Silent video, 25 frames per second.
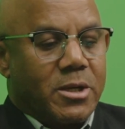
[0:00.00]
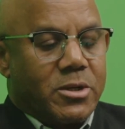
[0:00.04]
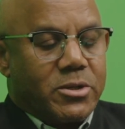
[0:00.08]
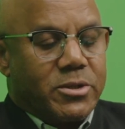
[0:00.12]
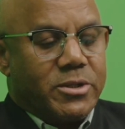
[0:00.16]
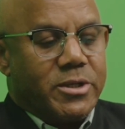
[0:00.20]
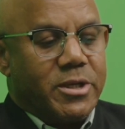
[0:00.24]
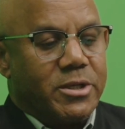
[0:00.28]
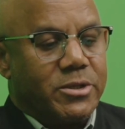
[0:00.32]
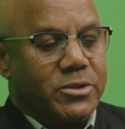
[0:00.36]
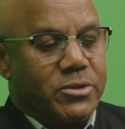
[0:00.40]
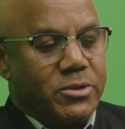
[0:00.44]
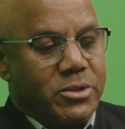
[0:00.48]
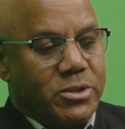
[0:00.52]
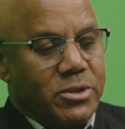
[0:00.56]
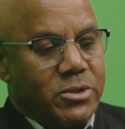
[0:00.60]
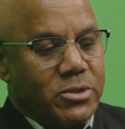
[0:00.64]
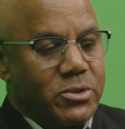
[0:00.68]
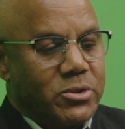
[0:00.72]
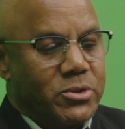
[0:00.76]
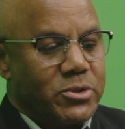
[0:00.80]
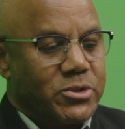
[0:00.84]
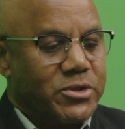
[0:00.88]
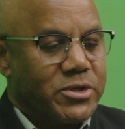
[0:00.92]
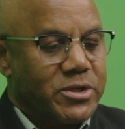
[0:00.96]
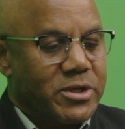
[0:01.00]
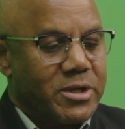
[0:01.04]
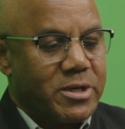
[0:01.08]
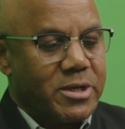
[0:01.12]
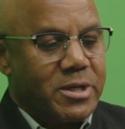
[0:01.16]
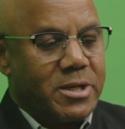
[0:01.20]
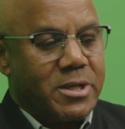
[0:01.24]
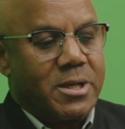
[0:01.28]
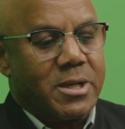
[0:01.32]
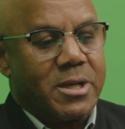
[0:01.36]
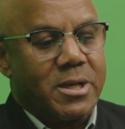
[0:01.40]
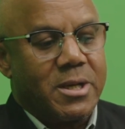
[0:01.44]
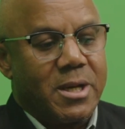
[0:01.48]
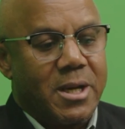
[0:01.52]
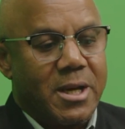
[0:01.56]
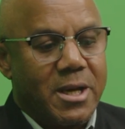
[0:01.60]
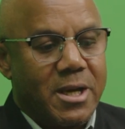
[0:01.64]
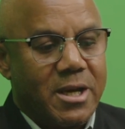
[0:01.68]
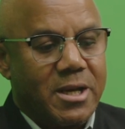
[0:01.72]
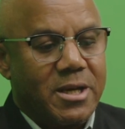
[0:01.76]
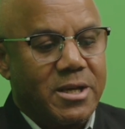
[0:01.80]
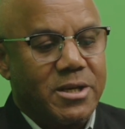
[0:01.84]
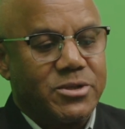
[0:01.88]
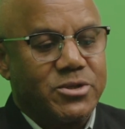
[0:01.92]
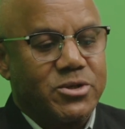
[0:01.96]
Good day to you, sir.
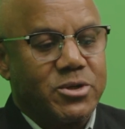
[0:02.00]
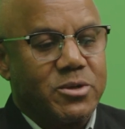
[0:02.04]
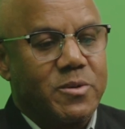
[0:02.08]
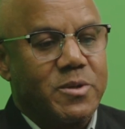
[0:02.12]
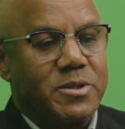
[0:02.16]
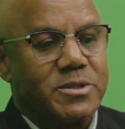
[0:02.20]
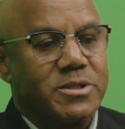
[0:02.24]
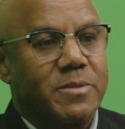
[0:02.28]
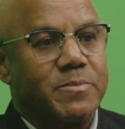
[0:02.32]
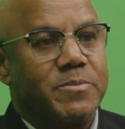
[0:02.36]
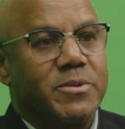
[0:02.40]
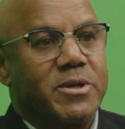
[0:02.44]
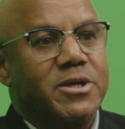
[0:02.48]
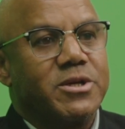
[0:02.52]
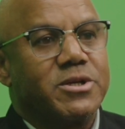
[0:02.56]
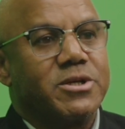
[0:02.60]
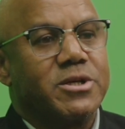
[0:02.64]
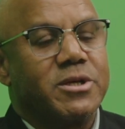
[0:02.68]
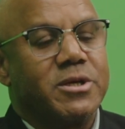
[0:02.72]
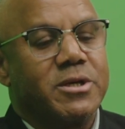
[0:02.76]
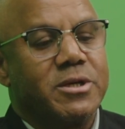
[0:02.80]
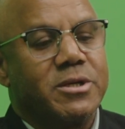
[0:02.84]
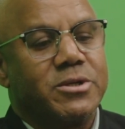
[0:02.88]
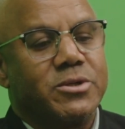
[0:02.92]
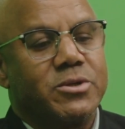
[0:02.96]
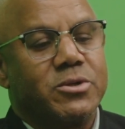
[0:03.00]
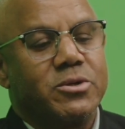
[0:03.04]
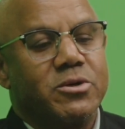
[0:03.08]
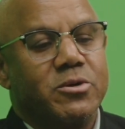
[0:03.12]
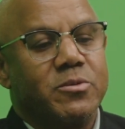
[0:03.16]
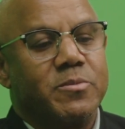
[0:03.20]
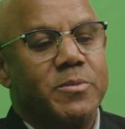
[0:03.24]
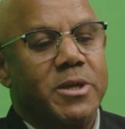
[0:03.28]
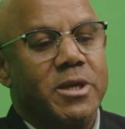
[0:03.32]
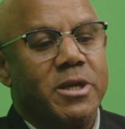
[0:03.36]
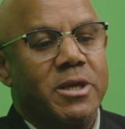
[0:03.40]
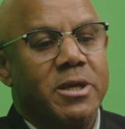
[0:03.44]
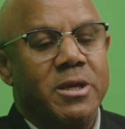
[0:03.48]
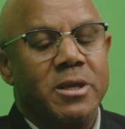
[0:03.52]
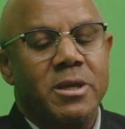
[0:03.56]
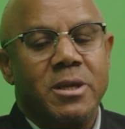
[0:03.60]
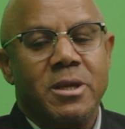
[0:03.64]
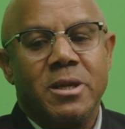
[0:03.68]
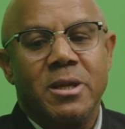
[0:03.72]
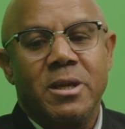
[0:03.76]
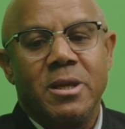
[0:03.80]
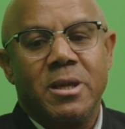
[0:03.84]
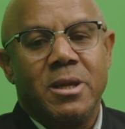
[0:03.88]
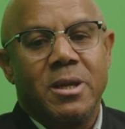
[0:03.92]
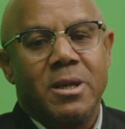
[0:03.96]
It's always a pleasure to be
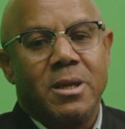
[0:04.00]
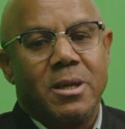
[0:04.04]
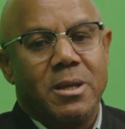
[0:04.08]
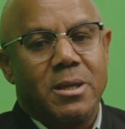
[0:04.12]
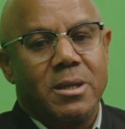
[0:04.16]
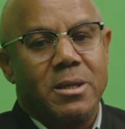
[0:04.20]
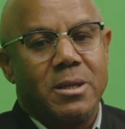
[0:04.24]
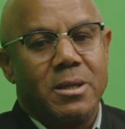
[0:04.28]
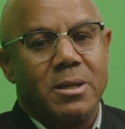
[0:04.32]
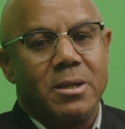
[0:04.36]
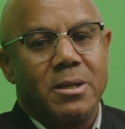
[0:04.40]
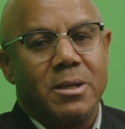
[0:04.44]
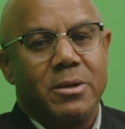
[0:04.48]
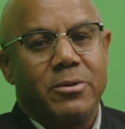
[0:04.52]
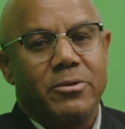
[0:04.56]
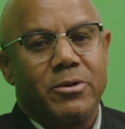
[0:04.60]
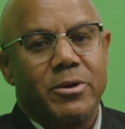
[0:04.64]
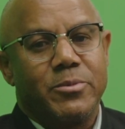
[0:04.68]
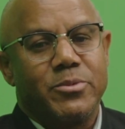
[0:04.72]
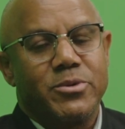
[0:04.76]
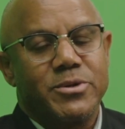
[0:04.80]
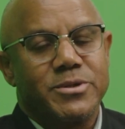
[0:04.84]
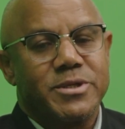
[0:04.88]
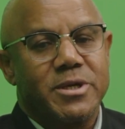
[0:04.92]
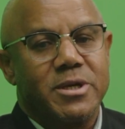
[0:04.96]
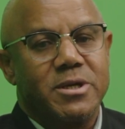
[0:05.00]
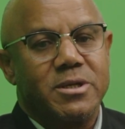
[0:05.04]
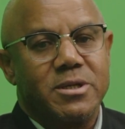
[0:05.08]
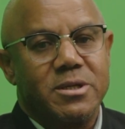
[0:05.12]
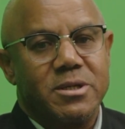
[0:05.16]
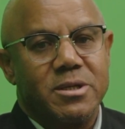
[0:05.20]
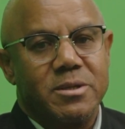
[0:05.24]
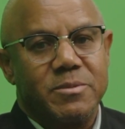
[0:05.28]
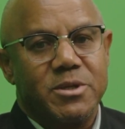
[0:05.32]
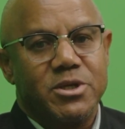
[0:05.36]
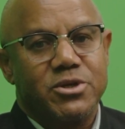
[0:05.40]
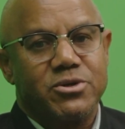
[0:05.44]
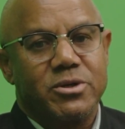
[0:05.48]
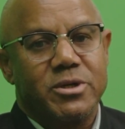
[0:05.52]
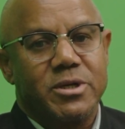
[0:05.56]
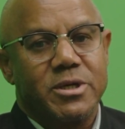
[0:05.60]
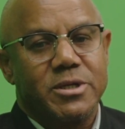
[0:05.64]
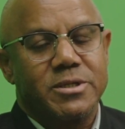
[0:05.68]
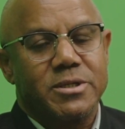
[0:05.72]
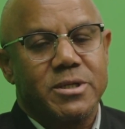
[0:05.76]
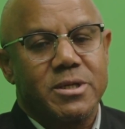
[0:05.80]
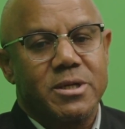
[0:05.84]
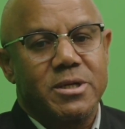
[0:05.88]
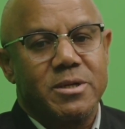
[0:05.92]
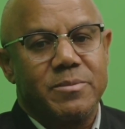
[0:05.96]
here representing the
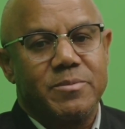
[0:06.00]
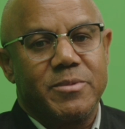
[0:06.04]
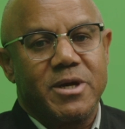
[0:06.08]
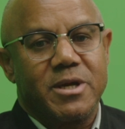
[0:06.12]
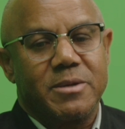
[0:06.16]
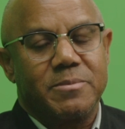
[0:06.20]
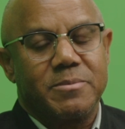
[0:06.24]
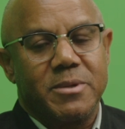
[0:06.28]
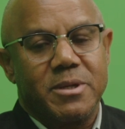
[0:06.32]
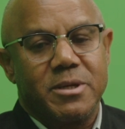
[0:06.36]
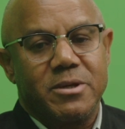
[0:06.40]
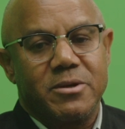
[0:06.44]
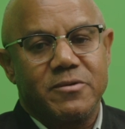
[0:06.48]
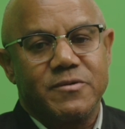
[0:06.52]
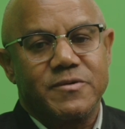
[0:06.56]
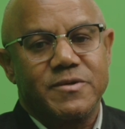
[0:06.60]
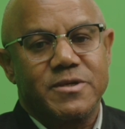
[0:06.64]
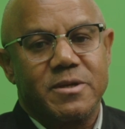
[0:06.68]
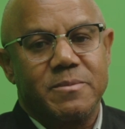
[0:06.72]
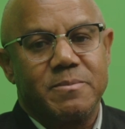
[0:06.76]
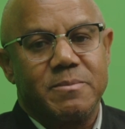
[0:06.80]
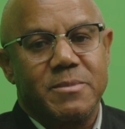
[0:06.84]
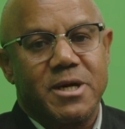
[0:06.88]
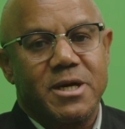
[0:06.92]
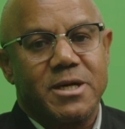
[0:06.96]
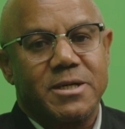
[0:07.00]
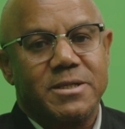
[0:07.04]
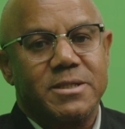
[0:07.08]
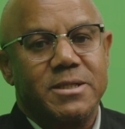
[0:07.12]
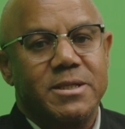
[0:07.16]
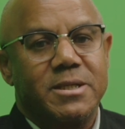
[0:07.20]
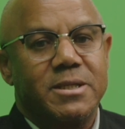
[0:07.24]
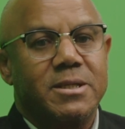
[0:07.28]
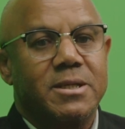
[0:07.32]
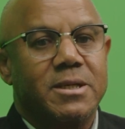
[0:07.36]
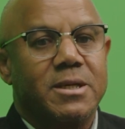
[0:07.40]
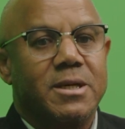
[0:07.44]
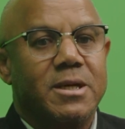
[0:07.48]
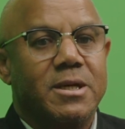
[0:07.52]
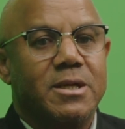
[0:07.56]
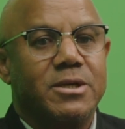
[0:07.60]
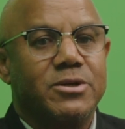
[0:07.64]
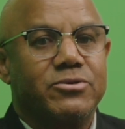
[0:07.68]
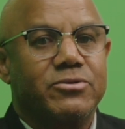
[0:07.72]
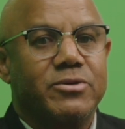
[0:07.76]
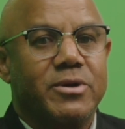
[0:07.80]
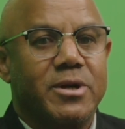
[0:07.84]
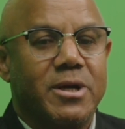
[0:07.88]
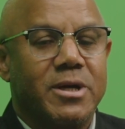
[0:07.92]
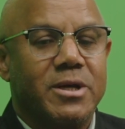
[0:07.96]
meteorological department of St. Martin and
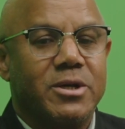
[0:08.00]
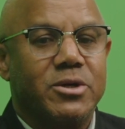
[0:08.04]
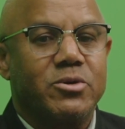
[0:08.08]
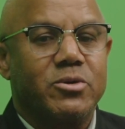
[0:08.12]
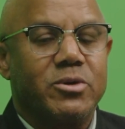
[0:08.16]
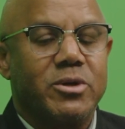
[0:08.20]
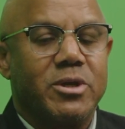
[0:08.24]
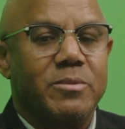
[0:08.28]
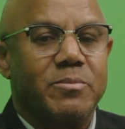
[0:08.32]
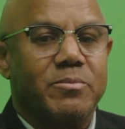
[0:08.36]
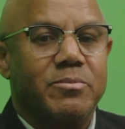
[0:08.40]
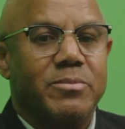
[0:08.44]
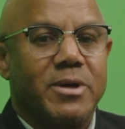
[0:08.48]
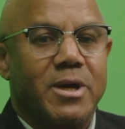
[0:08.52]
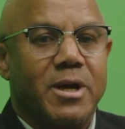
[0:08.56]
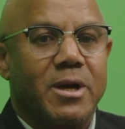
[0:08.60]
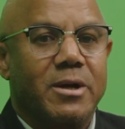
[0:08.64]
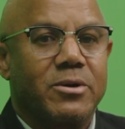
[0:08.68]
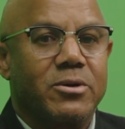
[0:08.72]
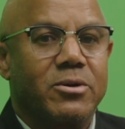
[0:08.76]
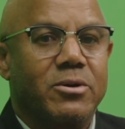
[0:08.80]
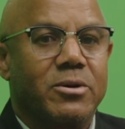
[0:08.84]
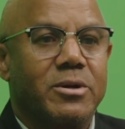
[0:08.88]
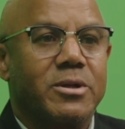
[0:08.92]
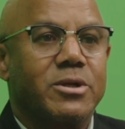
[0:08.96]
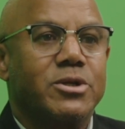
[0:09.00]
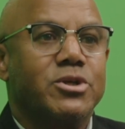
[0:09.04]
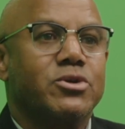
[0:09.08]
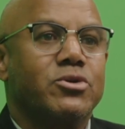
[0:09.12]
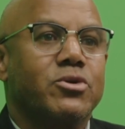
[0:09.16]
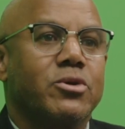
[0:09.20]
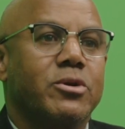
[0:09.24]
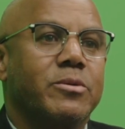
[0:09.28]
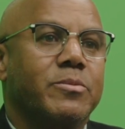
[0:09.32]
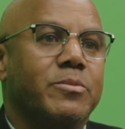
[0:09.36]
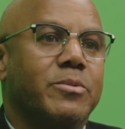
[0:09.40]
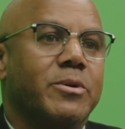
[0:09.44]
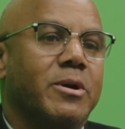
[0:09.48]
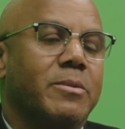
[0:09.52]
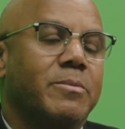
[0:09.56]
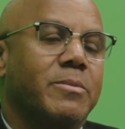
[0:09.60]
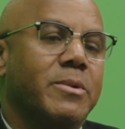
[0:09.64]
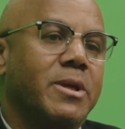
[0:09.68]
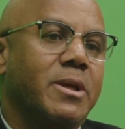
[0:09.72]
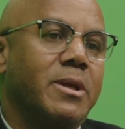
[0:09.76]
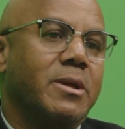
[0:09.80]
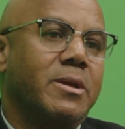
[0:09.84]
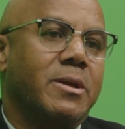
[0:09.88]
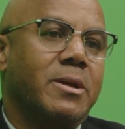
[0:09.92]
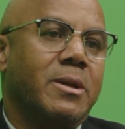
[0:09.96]
trying to impart knowledge to the
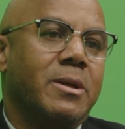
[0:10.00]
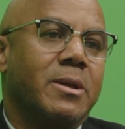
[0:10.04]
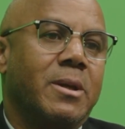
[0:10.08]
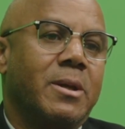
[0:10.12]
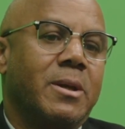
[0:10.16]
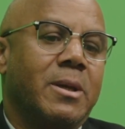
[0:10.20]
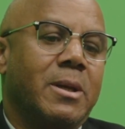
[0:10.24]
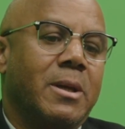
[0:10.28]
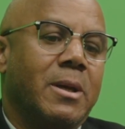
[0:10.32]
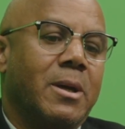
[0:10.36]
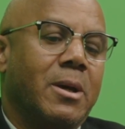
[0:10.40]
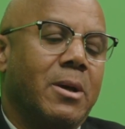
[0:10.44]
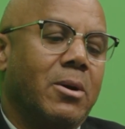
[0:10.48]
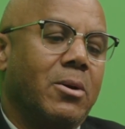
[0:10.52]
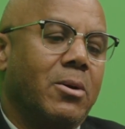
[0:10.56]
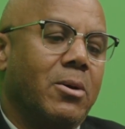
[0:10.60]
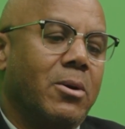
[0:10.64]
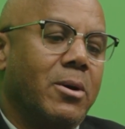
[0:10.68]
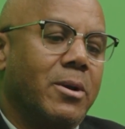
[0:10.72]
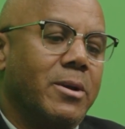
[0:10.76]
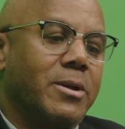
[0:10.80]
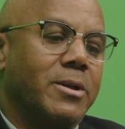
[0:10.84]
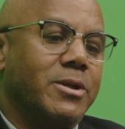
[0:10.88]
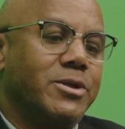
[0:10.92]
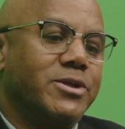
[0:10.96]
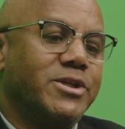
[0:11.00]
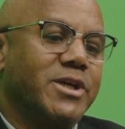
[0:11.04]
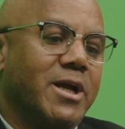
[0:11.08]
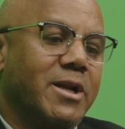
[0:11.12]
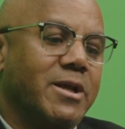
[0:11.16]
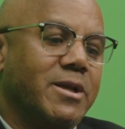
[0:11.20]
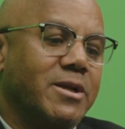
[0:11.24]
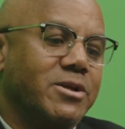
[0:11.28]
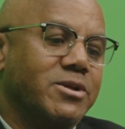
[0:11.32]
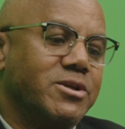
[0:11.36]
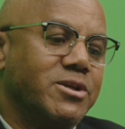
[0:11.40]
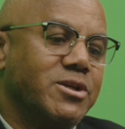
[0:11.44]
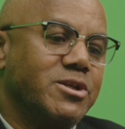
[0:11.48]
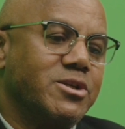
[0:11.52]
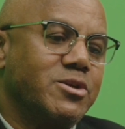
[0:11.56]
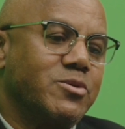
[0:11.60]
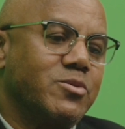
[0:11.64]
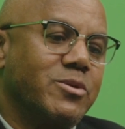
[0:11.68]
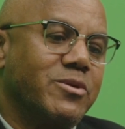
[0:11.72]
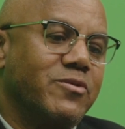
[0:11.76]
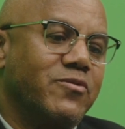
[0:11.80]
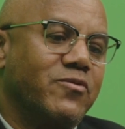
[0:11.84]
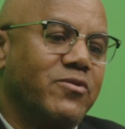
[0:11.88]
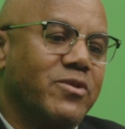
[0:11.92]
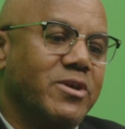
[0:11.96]
public on the challenges
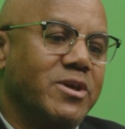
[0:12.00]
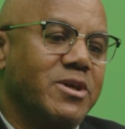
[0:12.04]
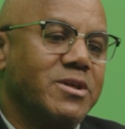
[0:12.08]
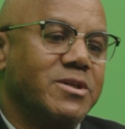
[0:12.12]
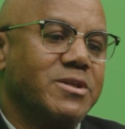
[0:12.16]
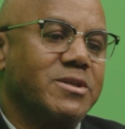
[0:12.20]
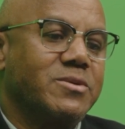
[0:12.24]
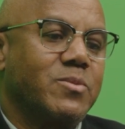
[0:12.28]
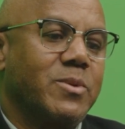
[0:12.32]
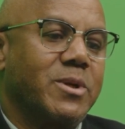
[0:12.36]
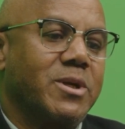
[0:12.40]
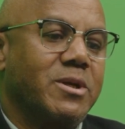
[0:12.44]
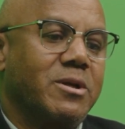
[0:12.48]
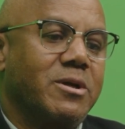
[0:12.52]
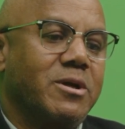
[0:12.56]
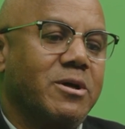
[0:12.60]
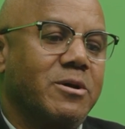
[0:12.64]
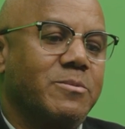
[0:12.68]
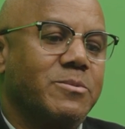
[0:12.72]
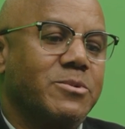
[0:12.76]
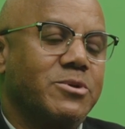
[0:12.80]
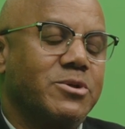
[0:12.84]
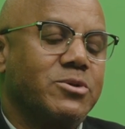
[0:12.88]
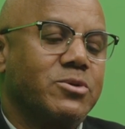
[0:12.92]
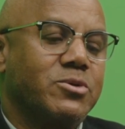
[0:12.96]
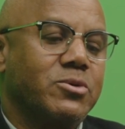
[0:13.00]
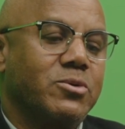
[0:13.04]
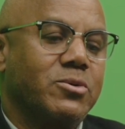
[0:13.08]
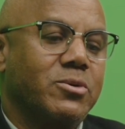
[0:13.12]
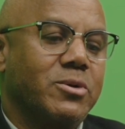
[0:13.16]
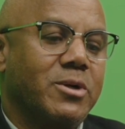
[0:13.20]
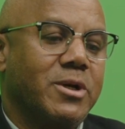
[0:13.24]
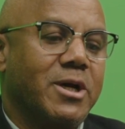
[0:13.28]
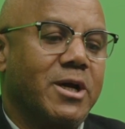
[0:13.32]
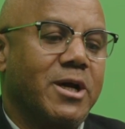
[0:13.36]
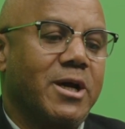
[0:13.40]
we face when it comes to